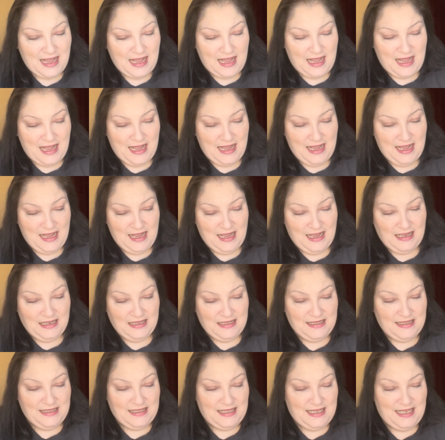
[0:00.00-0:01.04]

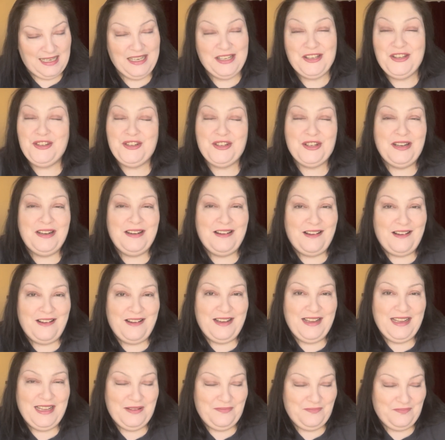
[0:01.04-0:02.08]
And in
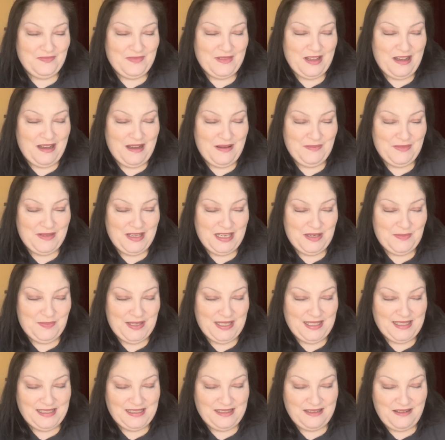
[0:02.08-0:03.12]
July, I'm going to
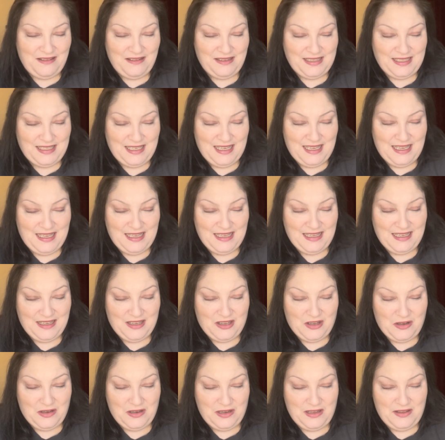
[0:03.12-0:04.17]
be
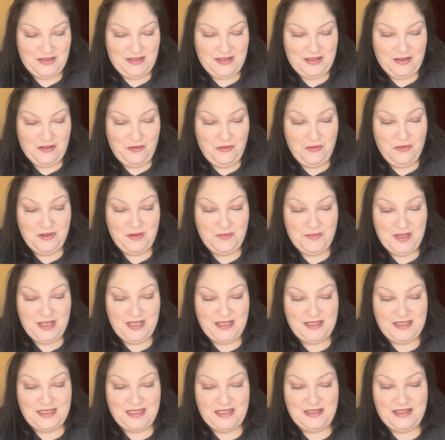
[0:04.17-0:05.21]
starting
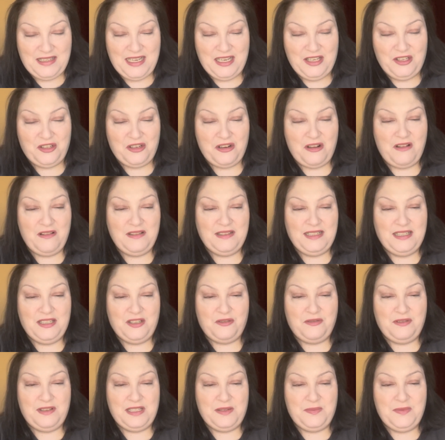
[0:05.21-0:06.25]
Ornament The
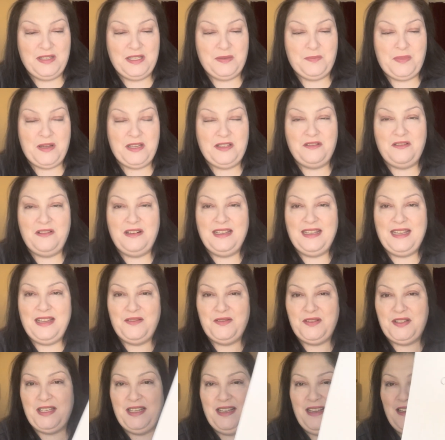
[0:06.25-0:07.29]
Enchanted Christmas by Donna
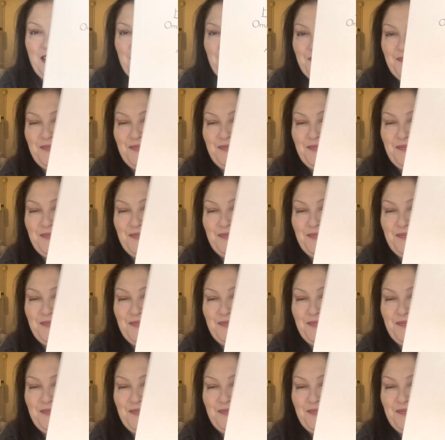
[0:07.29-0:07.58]
Gelsinger.